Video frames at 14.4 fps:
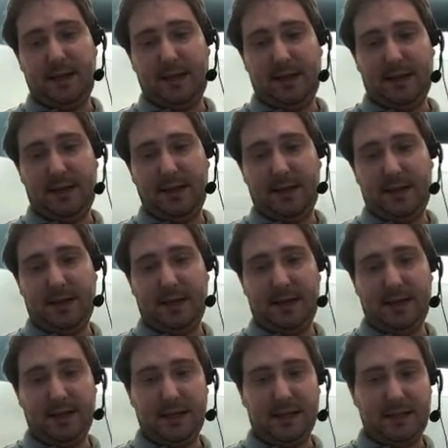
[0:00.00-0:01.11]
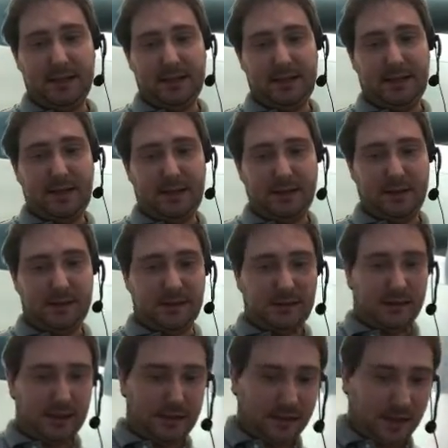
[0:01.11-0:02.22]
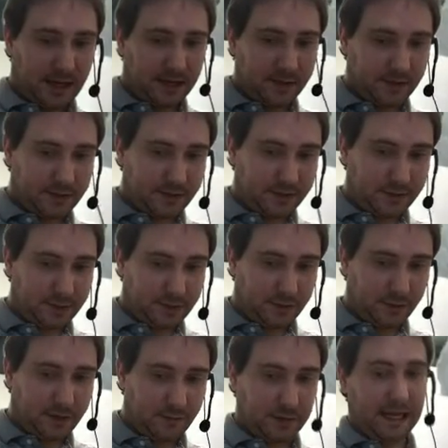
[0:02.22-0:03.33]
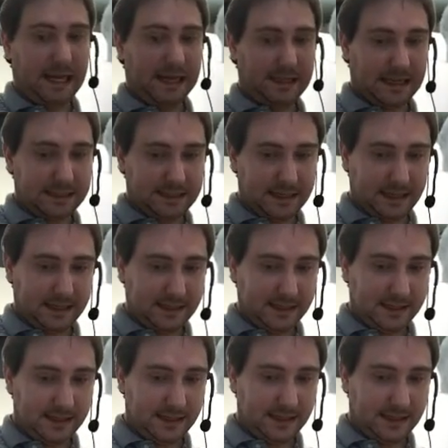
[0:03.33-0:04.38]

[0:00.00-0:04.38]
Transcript: And then, Senator, I trust you enjoyed blank last night.